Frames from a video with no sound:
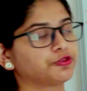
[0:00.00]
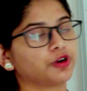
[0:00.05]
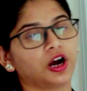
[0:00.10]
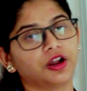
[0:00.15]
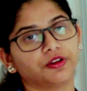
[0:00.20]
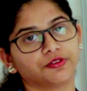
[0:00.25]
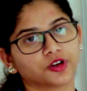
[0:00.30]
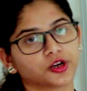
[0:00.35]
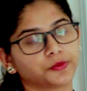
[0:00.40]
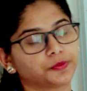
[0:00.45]
for
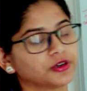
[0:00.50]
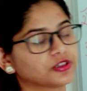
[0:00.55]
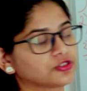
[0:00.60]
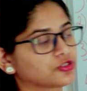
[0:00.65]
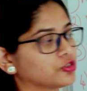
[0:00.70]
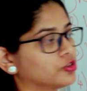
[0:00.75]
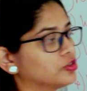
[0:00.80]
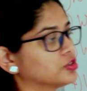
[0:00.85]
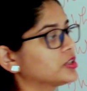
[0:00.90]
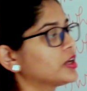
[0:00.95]
100
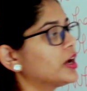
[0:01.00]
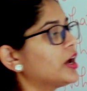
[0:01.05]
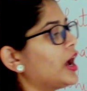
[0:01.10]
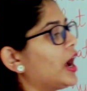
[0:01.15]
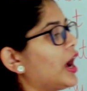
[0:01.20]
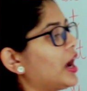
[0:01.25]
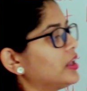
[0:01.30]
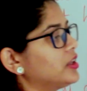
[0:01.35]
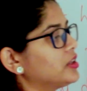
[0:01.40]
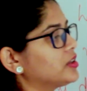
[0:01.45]
pesos
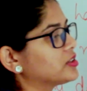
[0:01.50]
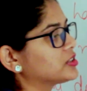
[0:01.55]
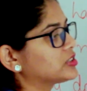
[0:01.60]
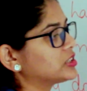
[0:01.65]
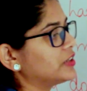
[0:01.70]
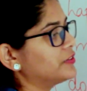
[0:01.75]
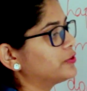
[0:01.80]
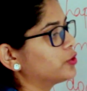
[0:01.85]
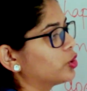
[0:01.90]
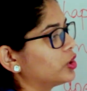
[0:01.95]
and he
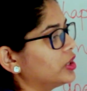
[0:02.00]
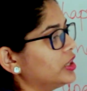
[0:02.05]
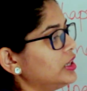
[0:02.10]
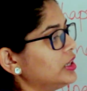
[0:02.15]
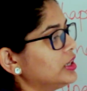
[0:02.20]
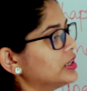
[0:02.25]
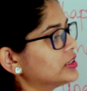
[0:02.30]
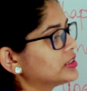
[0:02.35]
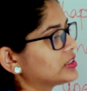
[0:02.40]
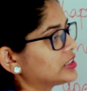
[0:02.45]
received
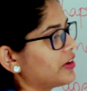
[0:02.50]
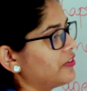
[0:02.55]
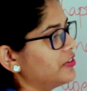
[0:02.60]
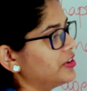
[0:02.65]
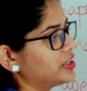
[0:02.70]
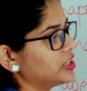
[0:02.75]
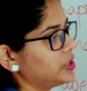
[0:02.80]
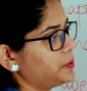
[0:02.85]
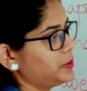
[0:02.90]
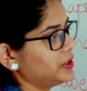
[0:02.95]
only
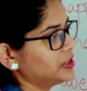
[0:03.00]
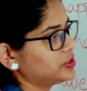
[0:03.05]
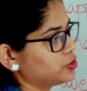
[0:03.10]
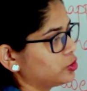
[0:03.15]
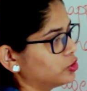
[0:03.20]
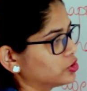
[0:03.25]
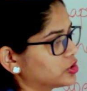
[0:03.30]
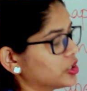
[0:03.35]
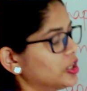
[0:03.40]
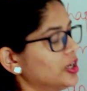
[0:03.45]
70
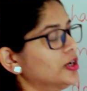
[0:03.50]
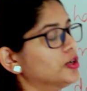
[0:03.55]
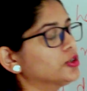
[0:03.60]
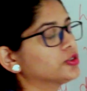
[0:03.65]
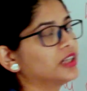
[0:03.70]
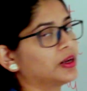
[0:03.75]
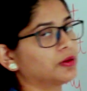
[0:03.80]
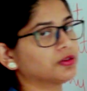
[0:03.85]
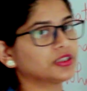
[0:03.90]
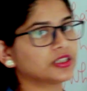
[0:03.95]
pesos.
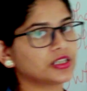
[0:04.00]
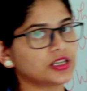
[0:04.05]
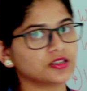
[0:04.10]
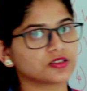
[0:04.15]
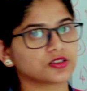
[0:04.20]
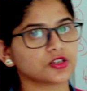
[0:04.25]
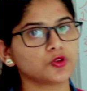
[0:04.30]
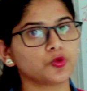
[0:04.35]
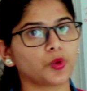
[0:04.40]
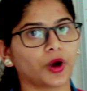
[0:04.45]
That was the
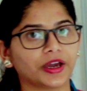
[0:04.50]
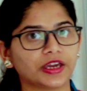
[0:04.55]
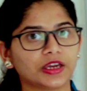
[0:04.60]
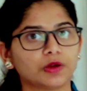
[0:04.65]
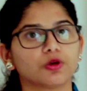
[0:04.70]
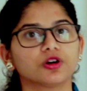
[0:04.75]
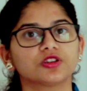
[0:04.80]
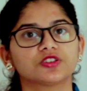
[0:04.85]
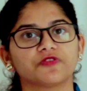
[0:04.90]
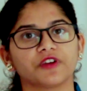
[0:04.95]
reason why he
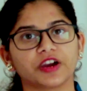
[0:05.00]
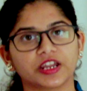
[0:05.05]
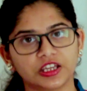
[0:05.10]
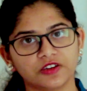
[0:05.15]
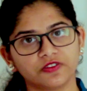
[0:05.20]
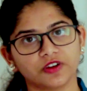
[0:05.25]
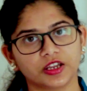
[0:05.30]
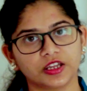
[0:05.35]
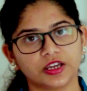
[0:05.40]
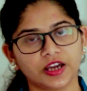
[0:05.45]
was
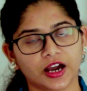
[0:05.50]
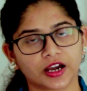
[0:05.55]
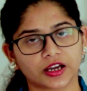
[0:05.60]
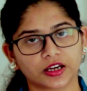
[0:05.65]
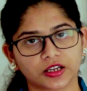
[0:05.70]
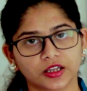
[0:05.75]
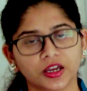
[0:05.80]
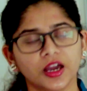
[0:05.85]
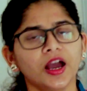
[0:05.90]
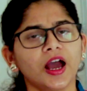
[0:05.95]
very, very
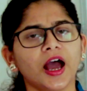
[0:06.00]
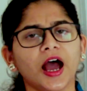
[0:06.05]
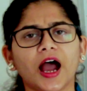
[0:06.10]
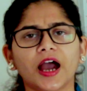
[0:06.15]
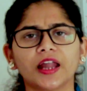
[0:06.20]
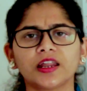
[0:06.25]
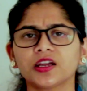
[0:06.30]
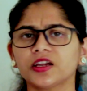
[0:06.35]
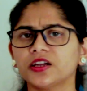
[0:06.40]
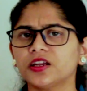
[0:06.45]
angry.
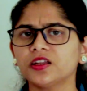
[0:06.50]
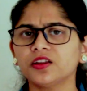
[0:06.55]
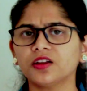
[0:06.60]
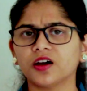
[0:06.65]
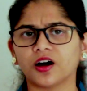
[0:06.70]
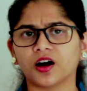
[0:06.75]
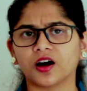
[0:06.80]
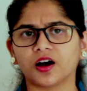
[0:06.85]
And he didn't